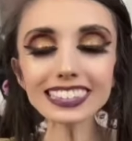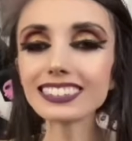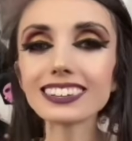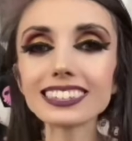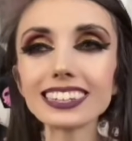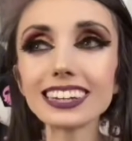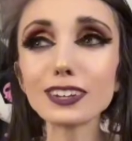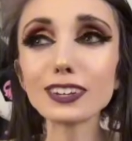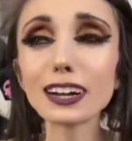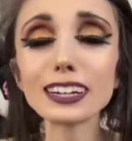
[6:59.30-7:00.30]
it's
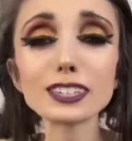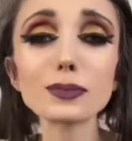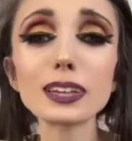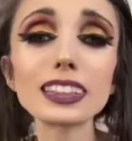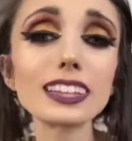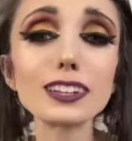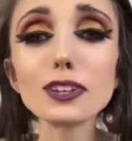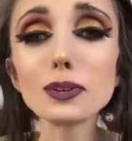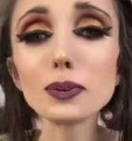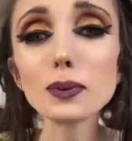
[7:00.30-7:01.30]

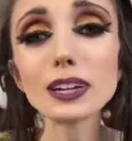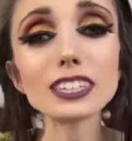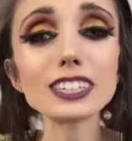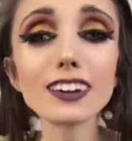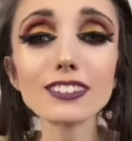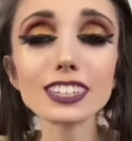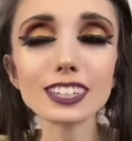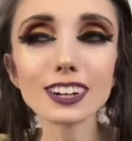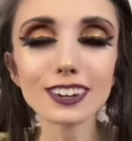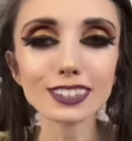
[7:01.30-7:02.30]
it's one thing,
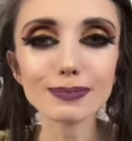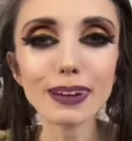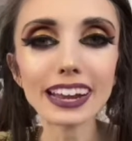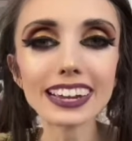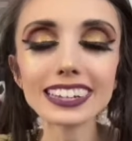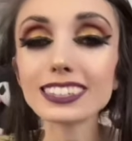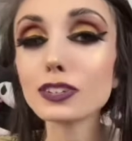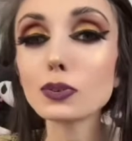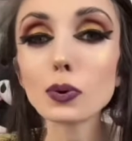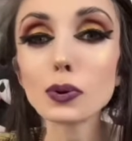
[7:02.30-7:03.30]
all right, to
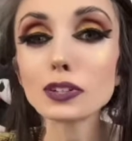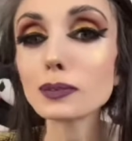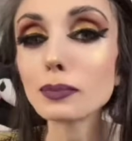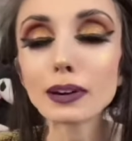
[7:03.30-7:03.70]
say I don't